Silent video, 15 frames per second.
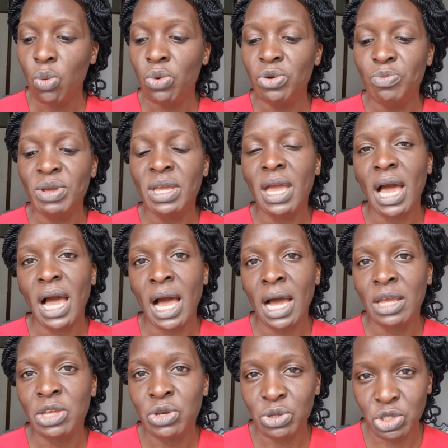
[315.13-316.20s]
would be
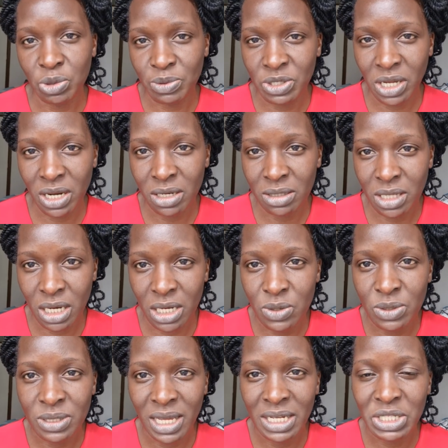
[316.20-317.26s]
a YouTube channel that
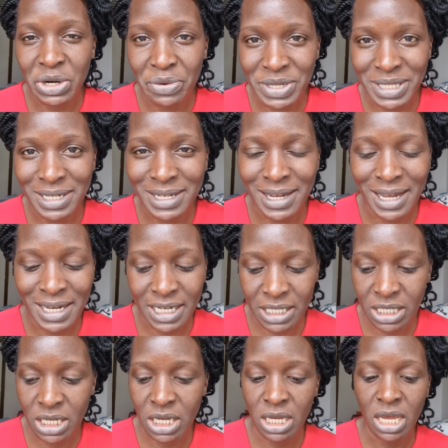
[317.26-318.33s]
looks at
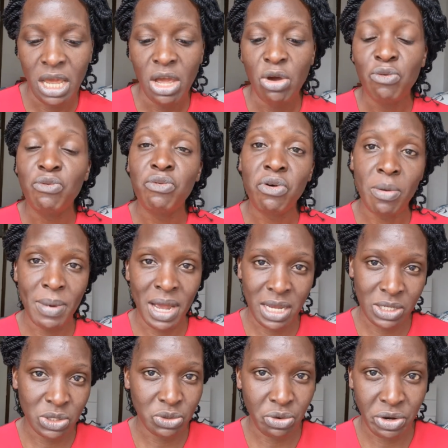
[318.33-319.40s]
Christianity from a
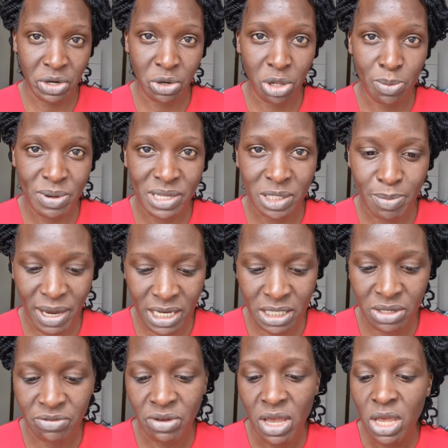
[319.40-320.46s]
historical
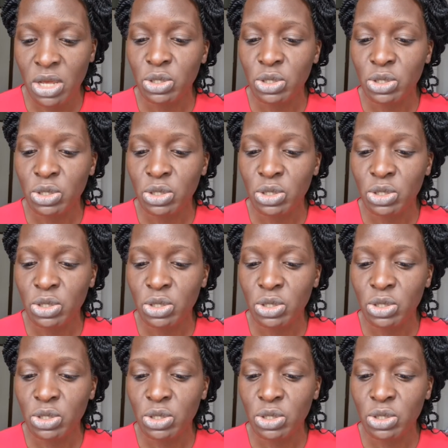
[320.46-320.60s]
perspective.